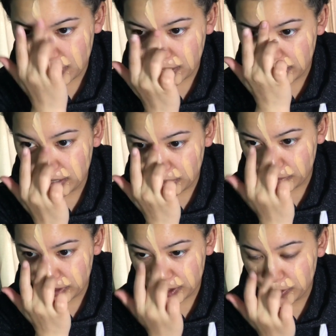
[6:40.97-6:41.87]
And I need to
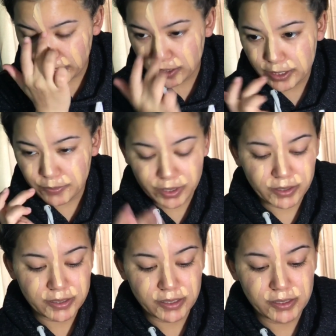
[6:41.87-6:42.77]
work quickly
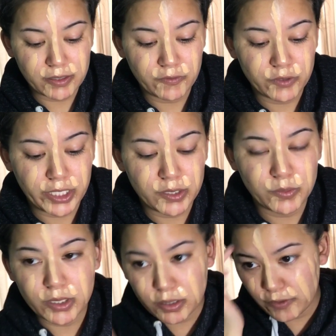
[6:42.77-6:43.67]
because this stuff dries
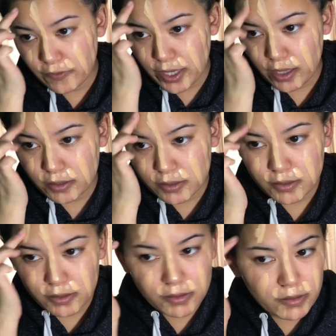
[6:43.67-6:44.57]
really fast.